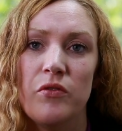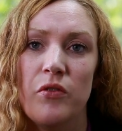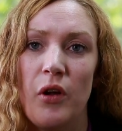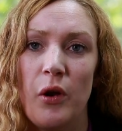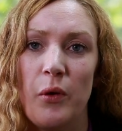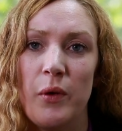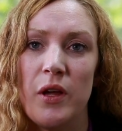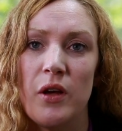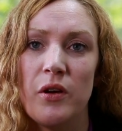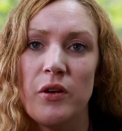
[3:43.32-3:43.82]

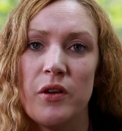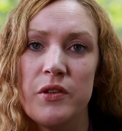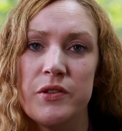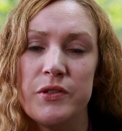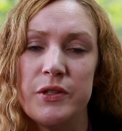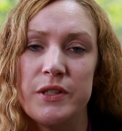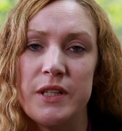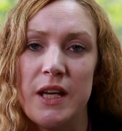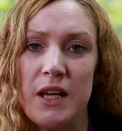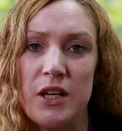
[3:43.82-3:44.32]
Following your
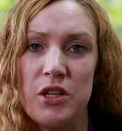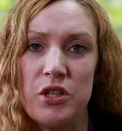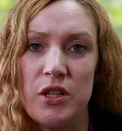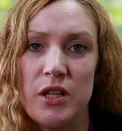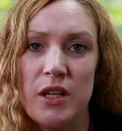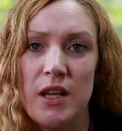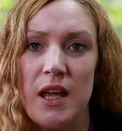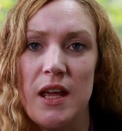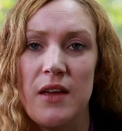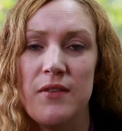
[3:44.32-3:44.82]

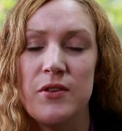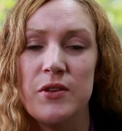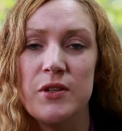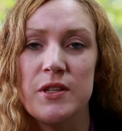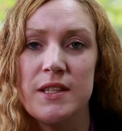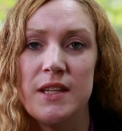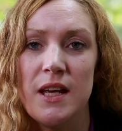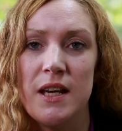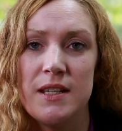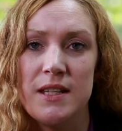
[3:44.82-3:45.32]
consultation, if you
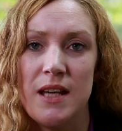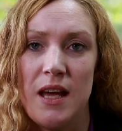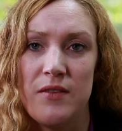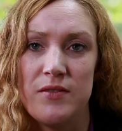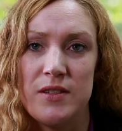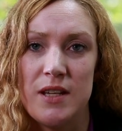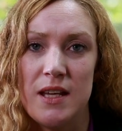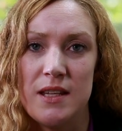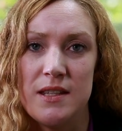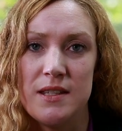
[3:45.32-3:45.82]
decide to
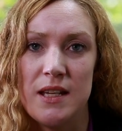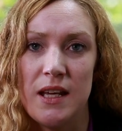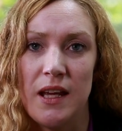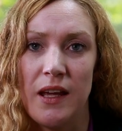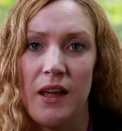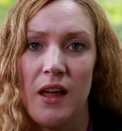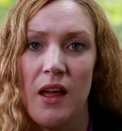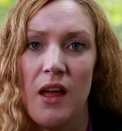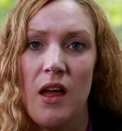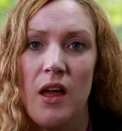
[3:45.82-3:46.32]
have
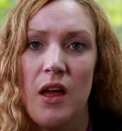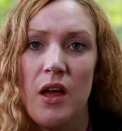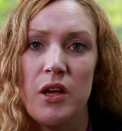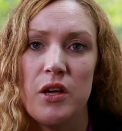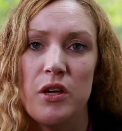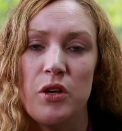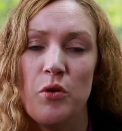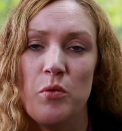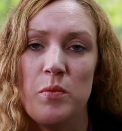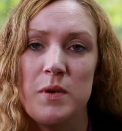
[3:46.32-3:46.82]
testing,
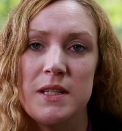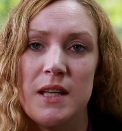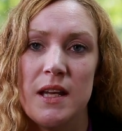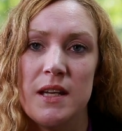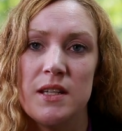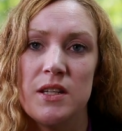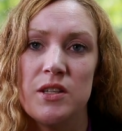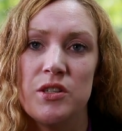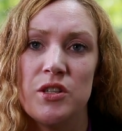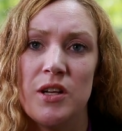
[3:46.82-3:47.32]
you will be
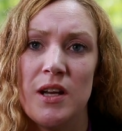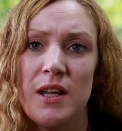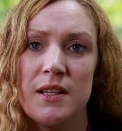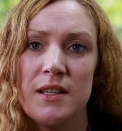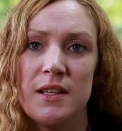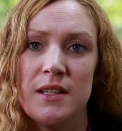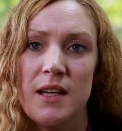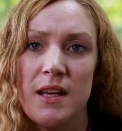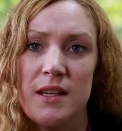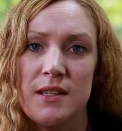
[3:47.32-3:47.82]
sent a
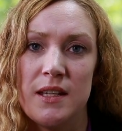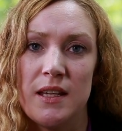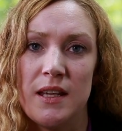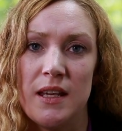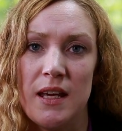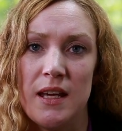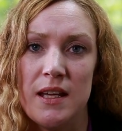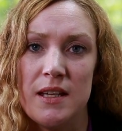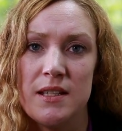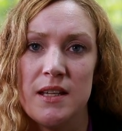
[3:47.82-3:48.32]
genetic testing
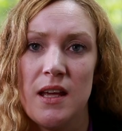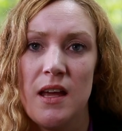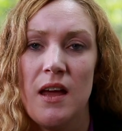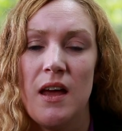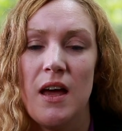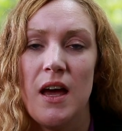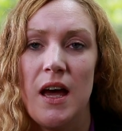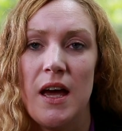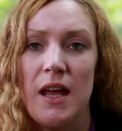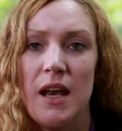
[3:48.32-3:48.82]
kit
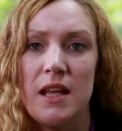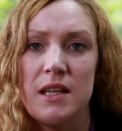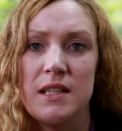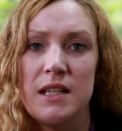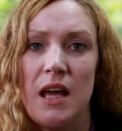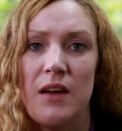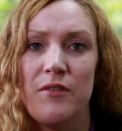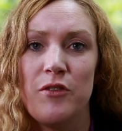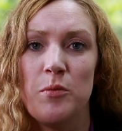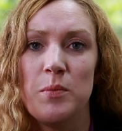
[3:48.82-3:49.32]
and asked
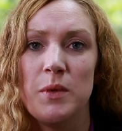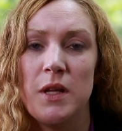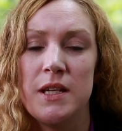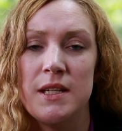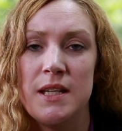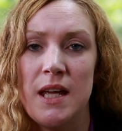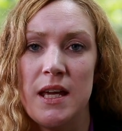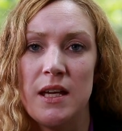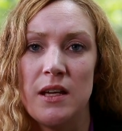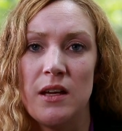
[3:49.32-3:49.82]
to have your blood
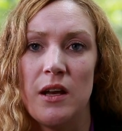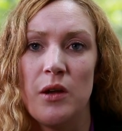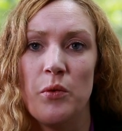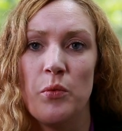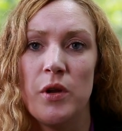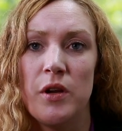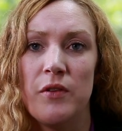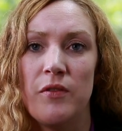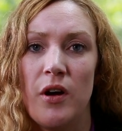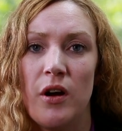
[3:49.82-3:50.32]
taken at
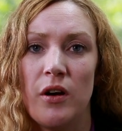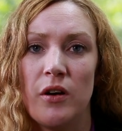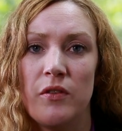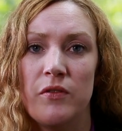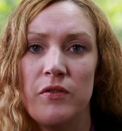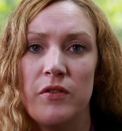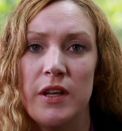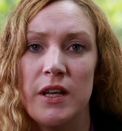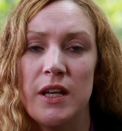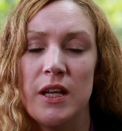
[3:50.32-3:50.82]
one of our
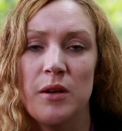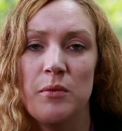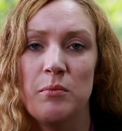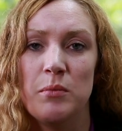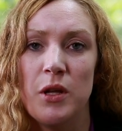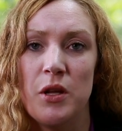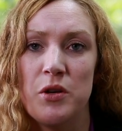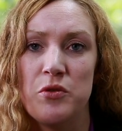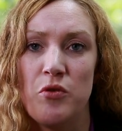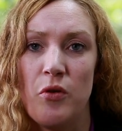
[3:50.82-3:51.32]
convenient
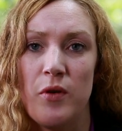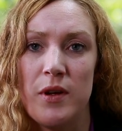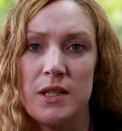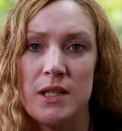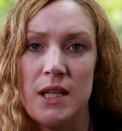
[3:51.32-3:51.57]
blood drawing